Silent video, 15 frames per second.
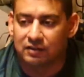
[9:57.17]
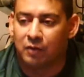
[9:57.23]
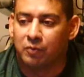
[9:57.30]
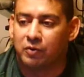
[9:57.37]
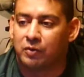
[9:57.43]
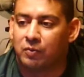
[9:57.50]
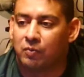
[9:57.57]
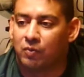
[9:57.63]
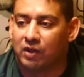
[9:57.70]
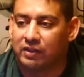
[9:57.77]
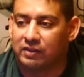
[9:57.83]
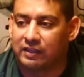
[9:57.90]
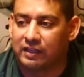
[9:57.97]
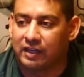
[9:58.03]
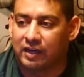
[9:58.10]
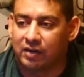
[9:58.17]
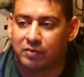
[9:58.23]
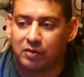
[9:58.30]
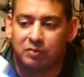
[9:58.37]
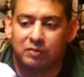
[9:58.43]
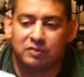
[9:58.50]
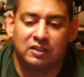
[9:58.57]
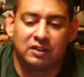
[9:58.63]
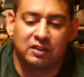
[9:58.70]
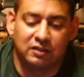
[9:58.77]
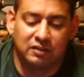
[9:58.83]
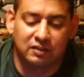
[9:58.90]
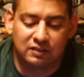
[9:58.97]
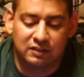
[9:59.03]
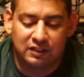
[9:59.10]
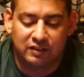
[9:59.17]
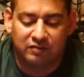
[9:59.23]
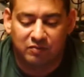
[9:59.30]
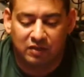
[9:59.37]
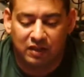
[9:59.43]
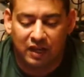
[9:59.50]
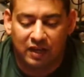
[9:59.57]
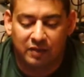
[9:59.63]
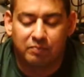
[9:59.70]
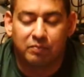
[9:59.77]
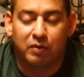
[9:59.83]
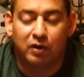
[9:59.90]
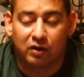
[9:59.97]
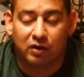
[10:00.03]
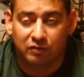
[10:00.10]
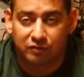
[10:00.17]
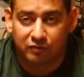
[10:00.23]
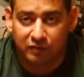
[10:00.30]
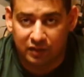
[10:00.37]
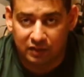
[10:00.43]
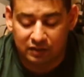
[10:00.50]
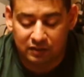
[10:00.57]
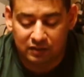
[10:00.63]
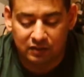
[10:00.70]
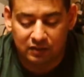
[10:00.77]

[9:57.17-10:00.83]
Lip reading: I don't want the air bubbles in there. It doesn't give me a perfect